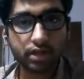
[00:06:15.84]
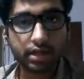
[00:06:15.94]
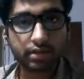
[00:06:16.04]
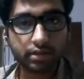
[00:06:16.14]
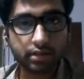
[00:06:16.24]

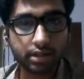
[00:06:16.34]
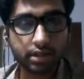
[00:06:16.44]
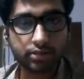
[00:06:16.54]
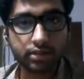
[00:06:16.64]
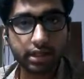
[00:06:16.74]
together, he
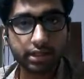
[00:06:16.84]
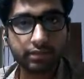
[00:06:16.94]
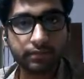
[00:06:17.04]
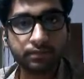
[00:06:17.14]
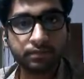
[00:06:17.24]
tried
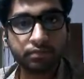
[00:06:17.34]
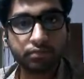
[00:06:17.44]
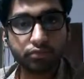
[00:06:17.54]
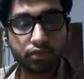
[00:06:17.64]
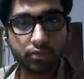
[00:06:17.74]

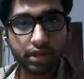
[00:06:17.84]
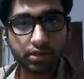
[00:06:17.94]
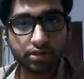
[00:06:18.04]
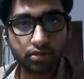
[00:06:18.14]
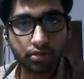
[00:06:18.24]
to make
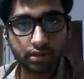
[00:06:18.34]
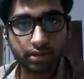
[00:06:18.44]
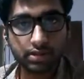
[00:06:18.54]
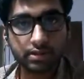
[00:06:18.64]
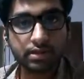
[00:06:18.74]
sure
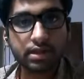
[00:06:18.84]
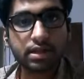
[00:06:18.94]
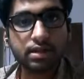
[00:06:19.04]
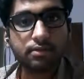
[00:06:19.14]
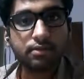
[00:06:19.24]
this
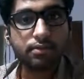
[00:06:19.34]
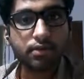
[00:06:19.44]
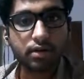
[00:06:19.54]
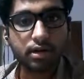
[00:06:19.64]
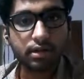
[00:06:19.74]

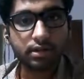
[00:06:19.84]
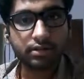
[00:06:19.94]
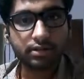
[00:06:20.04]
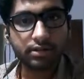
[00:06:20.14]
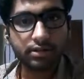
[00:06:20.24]
product
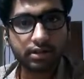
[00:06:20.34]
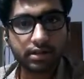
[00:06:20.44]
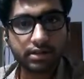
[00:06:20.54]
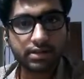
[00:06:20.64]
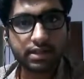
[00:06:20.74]

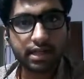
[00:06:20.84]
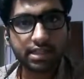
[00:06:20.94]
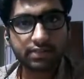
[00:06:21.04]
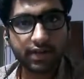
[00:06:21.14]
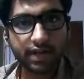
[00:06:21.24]
is
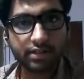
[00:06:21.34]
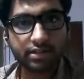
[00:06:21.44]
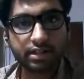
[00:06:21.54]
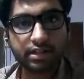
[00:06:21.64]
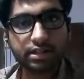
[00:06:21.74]

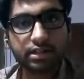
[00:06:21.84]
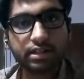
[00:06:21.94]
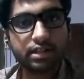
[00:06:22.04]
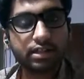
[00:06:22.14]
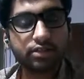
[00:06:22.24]
satisfactory.
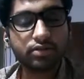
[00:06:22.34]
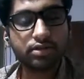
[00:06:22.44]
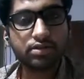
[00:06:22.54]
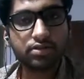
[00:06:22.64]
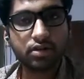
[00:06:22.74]
He
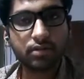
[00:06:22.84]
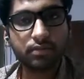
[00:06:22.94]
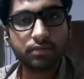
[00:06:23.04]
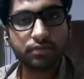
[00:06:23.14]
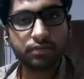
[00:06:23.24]
couldn't
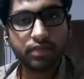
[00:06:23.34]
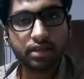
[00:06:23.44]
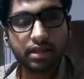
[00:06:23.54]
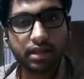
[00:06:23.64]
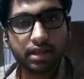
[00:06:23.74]
stop.
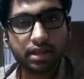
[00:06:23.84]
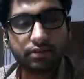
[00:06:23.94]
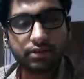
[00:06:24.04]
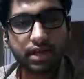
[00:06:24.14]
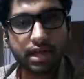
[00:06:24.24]
He
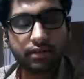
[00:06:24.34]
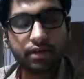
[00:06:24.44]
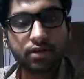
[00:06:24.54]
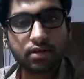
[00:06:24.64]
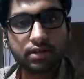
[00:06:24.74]
was having
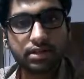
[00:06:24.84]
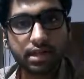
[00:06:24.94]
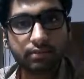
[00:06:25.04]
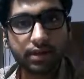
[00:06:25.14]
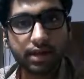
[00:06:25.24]
a lot of
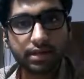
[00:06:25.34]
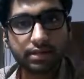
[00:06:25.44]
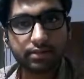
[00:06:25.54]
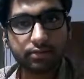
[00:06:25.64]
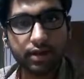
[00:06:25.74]

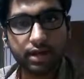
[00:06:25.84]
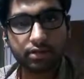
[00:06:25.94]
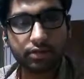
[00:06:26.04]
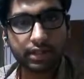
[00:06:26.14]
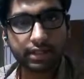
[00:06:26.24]
setbacks while
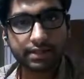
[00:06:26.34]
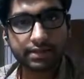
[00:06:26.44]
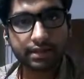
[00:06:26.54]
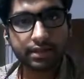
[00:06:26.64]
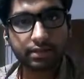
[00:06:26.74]
doing
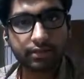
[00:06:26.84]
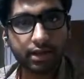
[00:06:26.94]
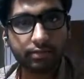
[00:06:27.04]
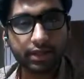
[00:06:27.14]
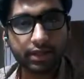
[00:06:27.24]
testing,
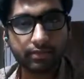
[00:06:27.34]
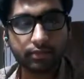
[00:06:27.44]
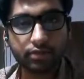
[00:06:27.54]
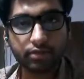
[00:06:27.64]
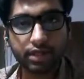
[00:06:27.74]
while making
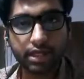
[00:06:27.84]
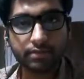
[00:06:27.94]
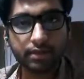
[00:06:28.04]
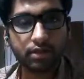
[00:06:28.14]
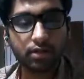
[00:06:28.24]

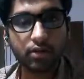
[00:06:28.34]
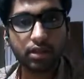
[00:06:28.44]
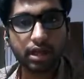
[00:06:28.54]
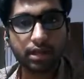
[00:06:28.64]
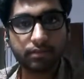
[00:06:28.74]
prototype, and all
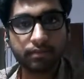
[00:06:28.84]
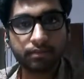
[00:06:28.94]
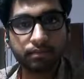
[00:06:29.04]
that